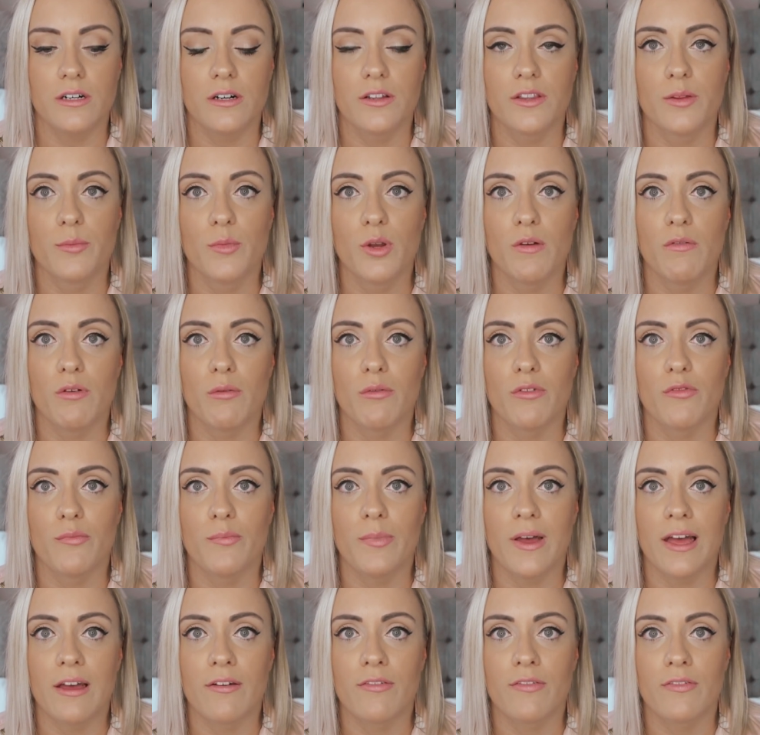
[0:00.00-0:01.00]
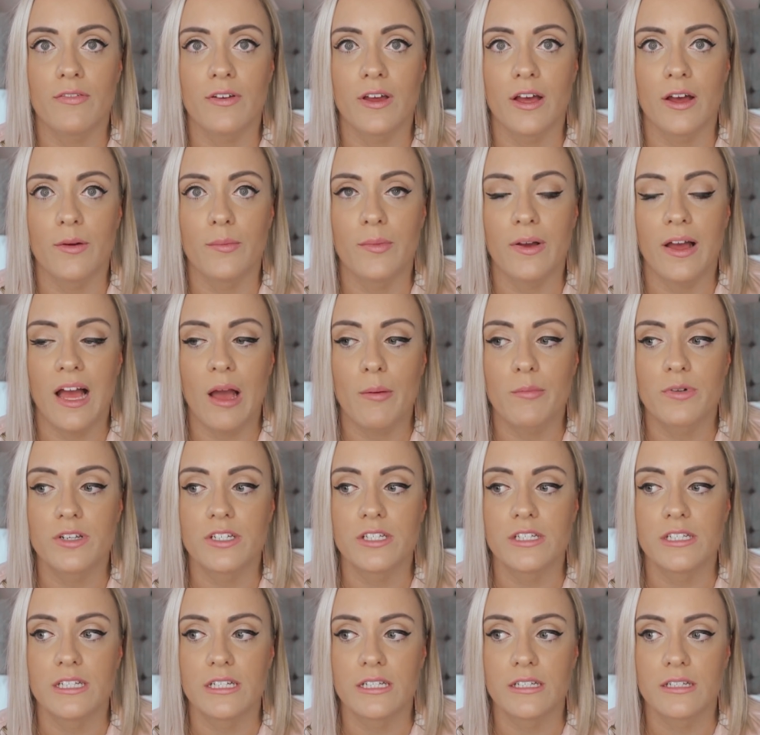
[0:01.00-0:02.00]
the movie with Beth
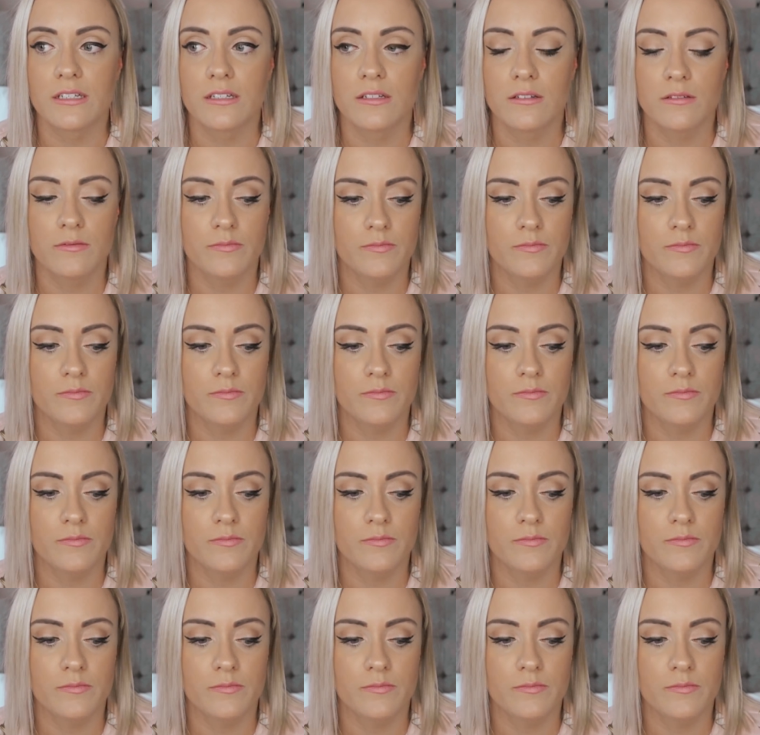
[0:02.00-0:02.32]
Hamilton in,